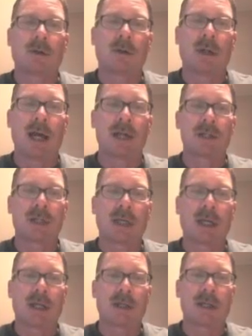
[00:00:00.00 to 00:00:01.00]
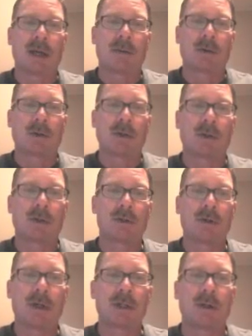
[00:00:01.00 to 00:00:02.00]
classic anatomical
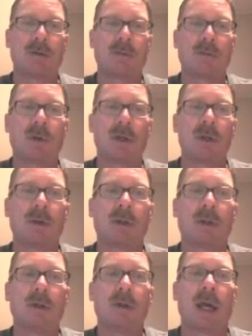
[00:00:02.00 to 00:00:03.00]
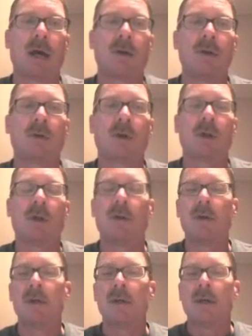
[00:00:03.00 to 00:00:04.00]
illustration of how you can
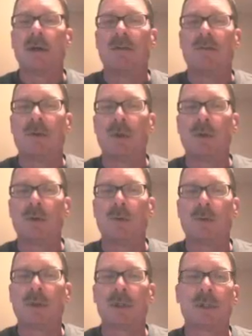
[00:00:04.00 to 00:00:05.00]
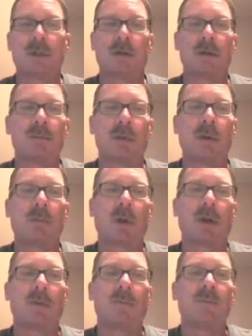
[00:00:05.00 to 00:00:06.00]
view the serous
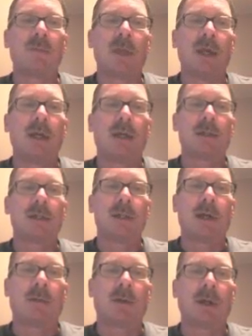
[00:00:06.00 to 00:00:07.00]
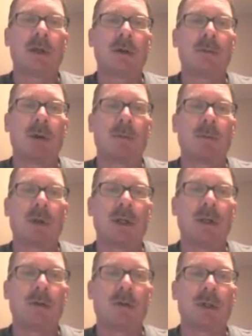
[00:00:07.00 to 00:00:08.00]
membrane. It's a double-layered
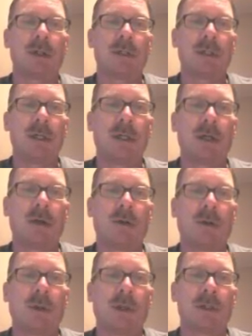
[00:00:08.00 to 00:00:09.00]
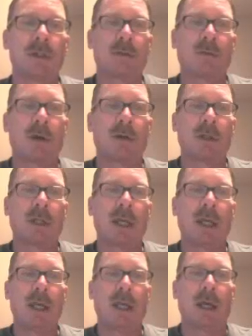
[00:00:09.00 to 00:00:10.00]
membrane. You can see here this surrounding the
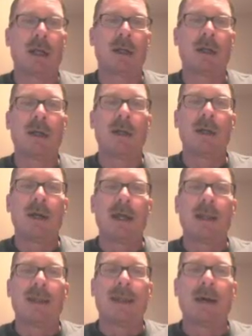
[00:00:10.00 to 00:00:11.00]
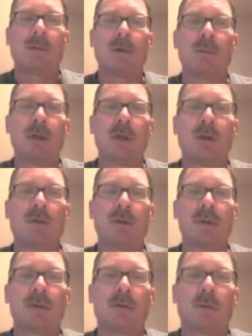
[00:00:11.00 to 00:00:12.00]
hand, that would be your
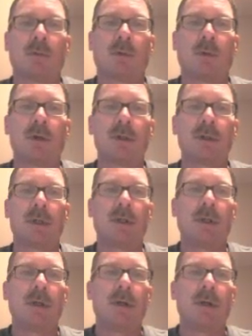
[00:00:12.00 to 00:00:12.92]
visceral portion.